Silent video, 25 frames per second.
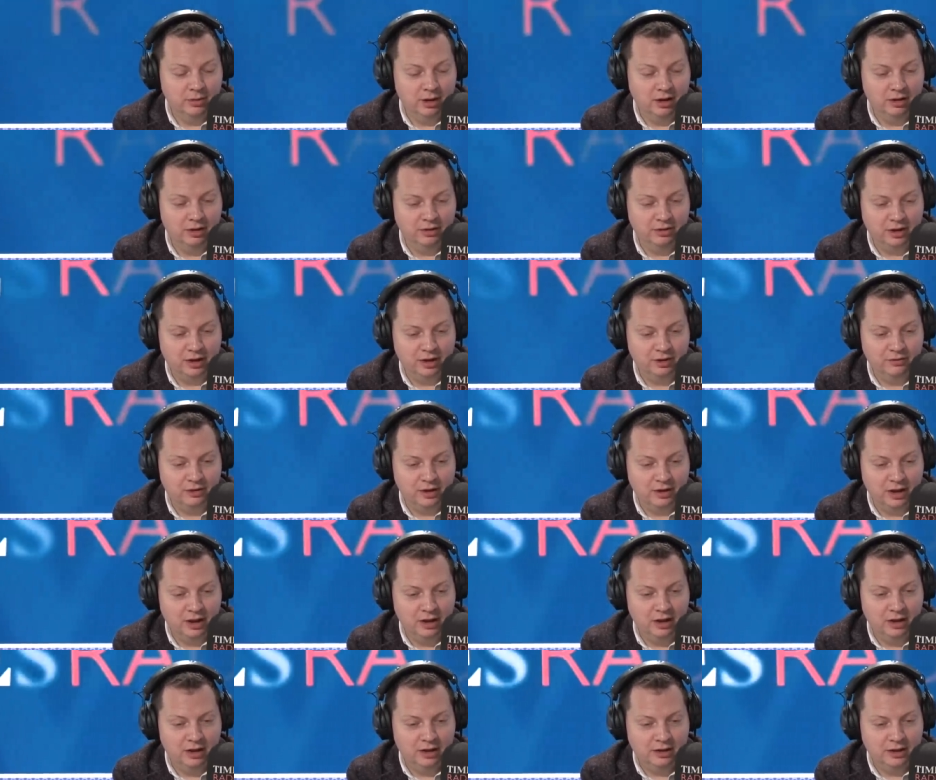Uh, thank you for
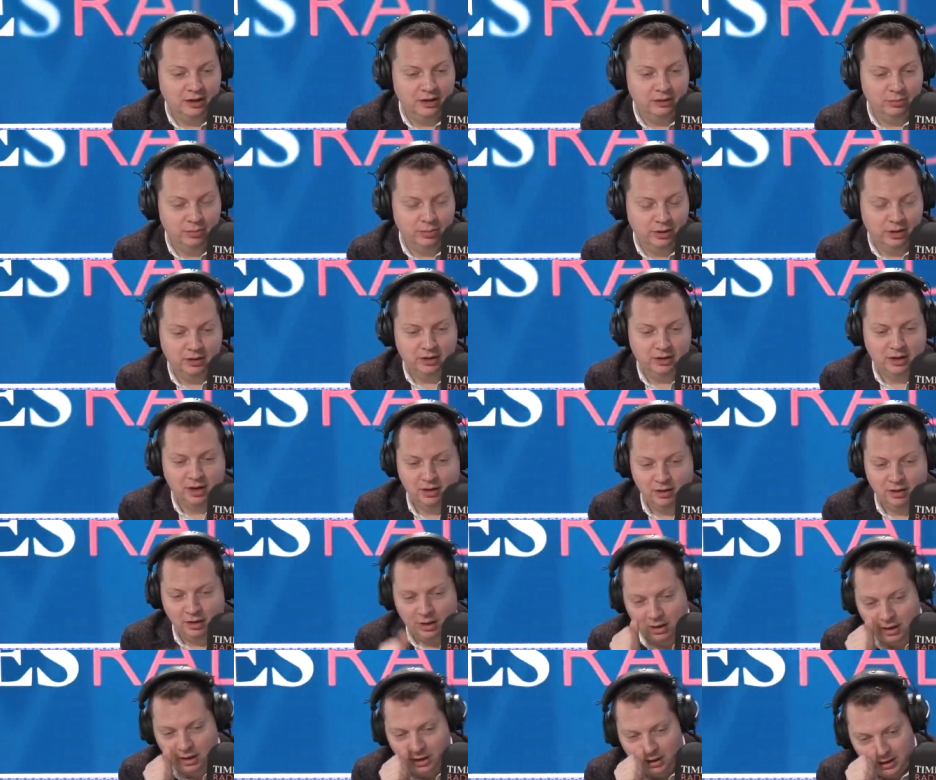that. Uh, Liam Byrne,
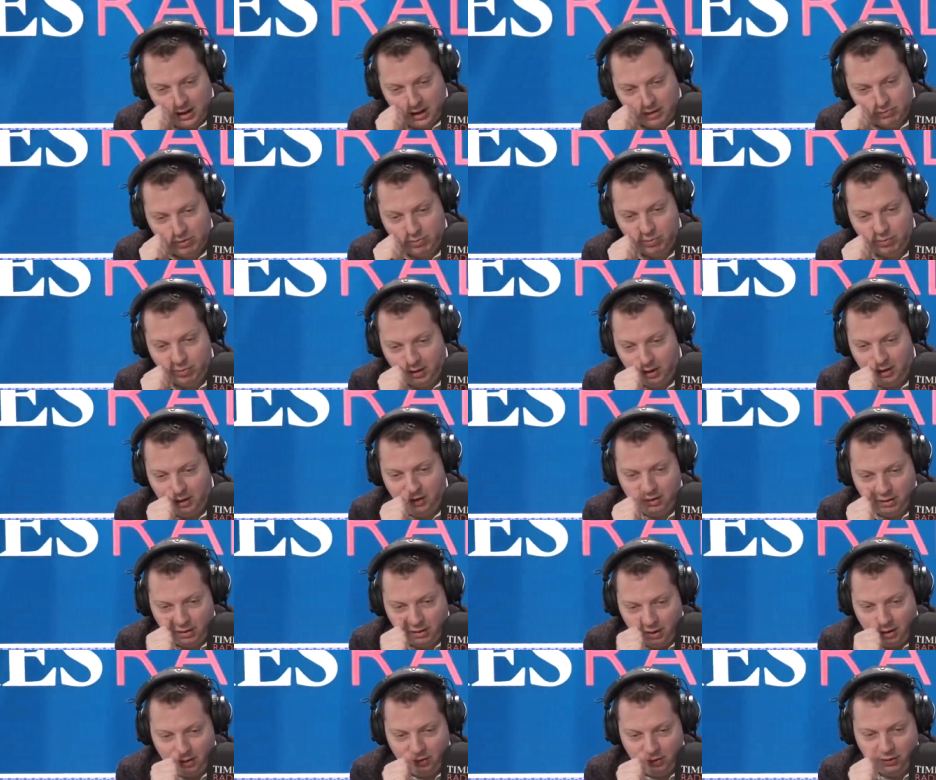uh, Labour MP,
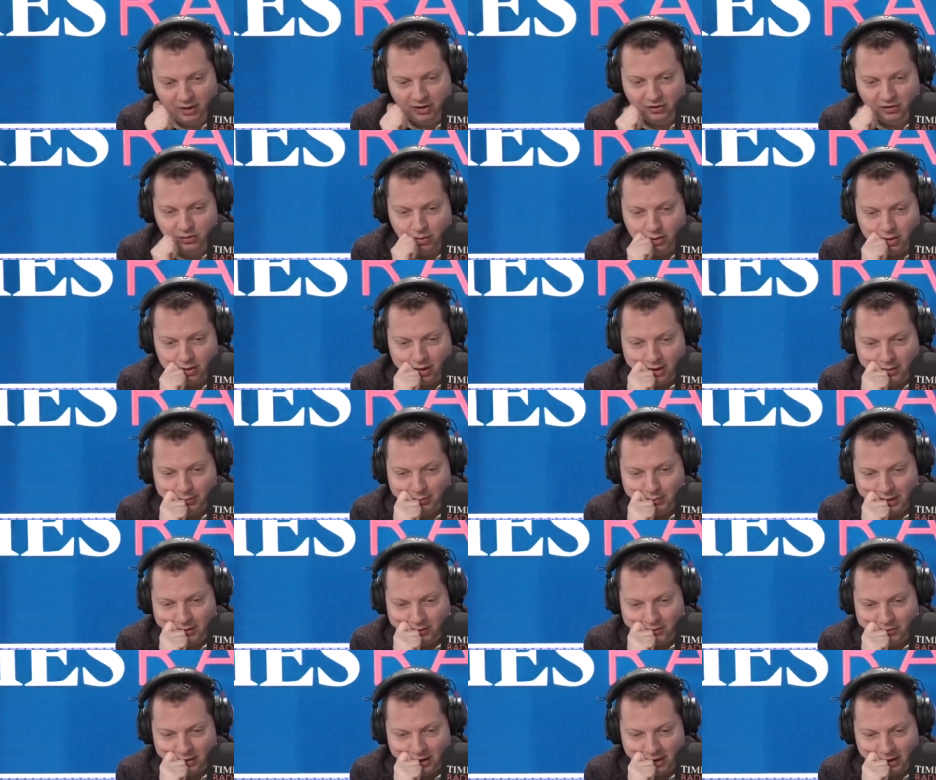uh, looking to
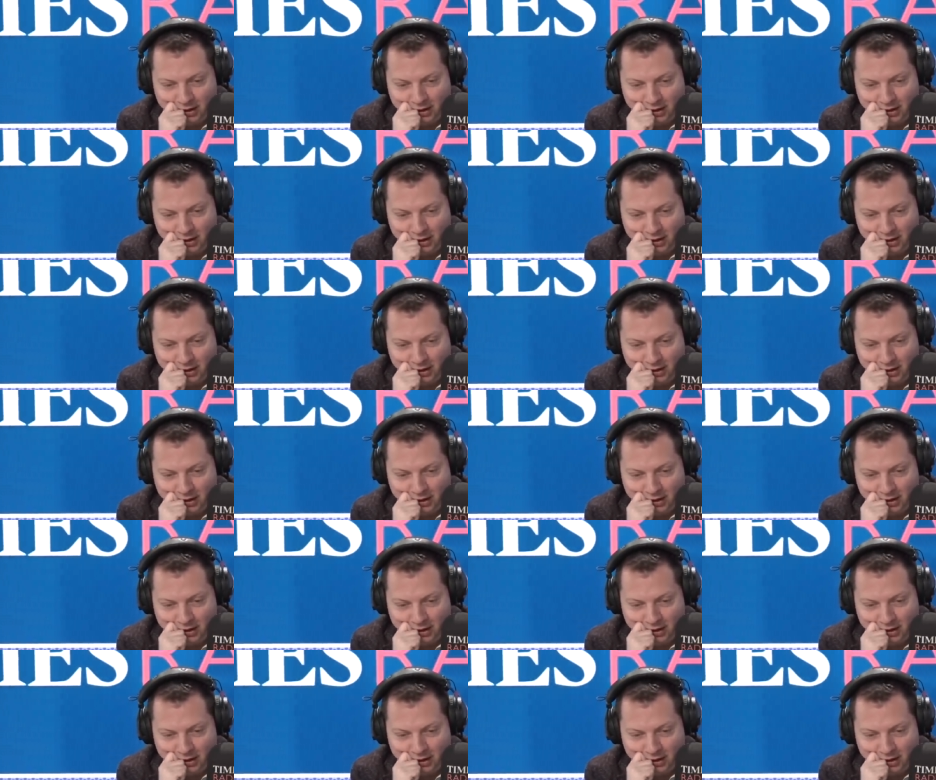amend the